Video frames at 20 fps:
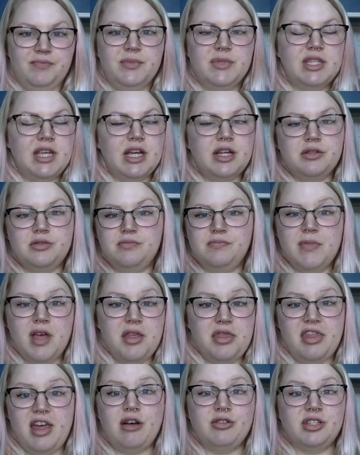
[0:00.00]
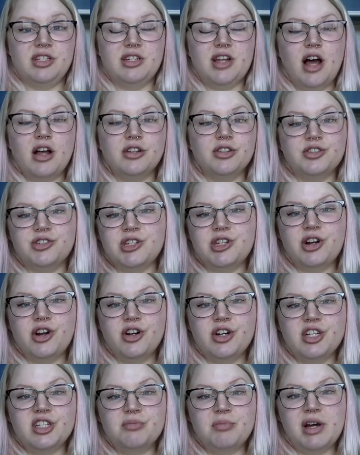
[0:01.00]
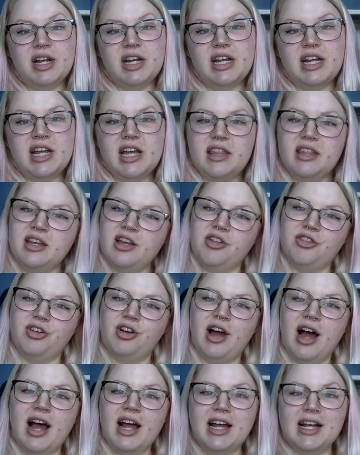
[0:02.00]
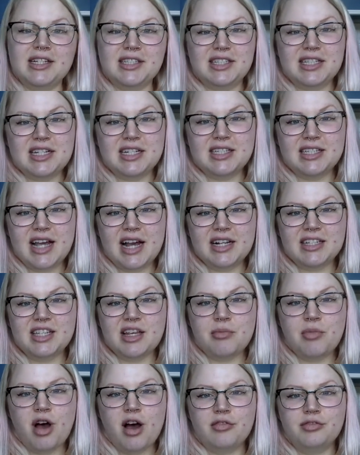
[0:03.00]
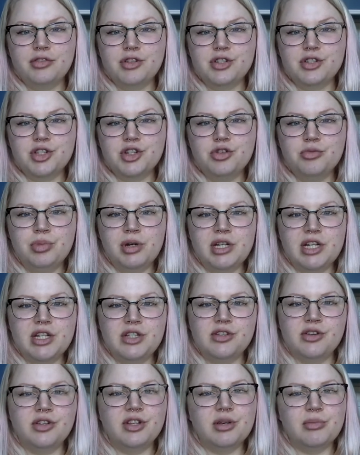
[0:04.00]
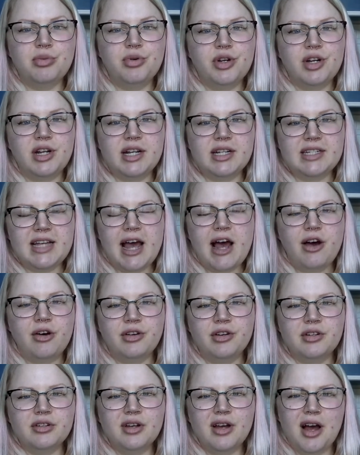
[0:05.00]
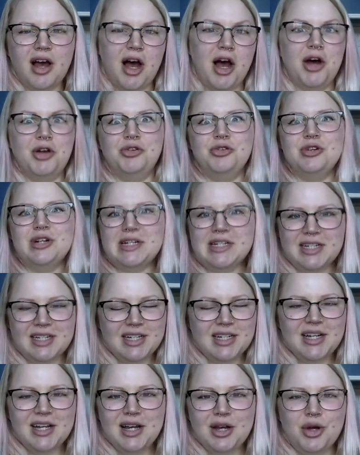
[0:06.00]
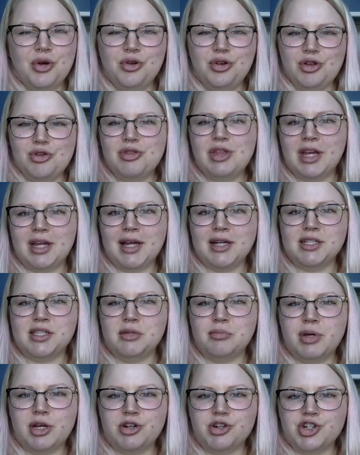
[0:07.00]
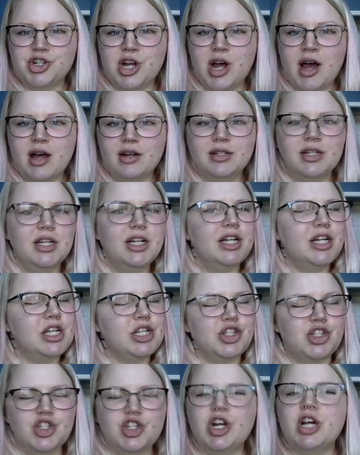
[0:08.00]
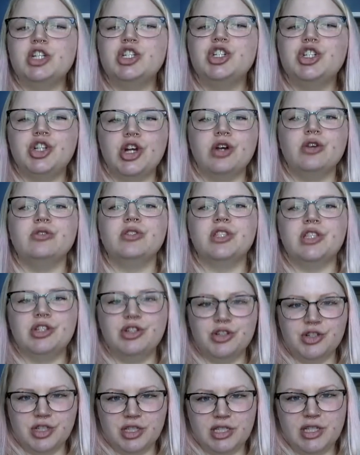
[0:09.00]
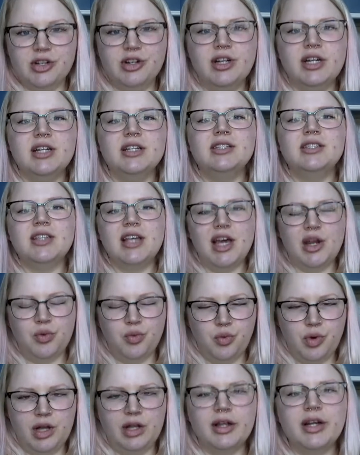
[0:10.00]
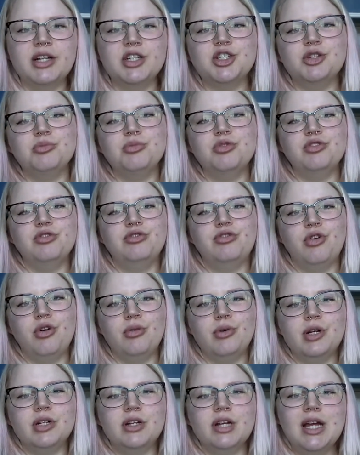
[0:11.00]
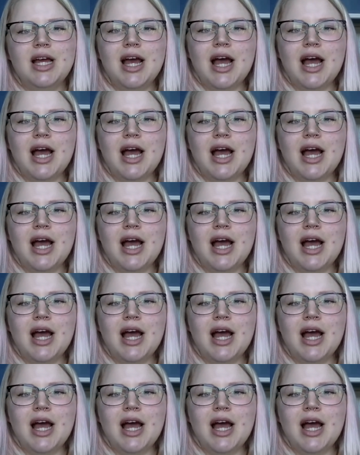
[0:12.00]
say, $1,000 in earnest money, and the other guy has the exact same offer as you, but he's only putting down $100, who do you think has the better shot? It just shows that you're serious and willing to move forward.